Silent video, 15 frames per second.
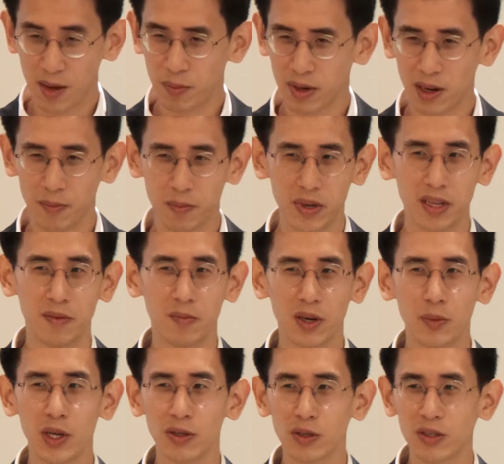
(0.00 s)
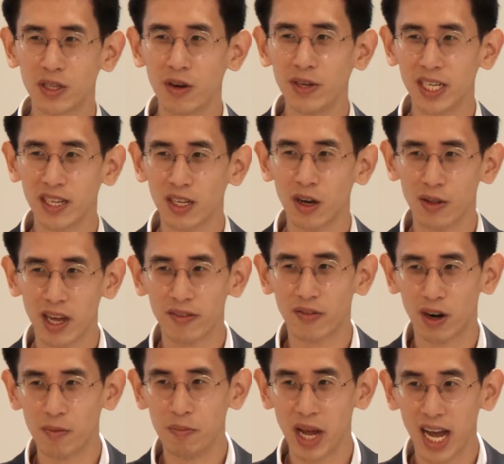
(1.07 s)
But we also don't need to go that
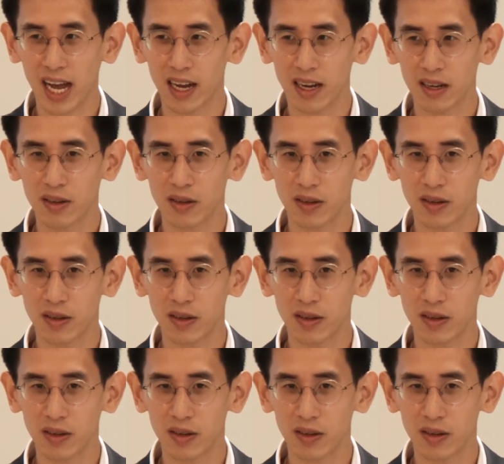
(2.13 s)
far back.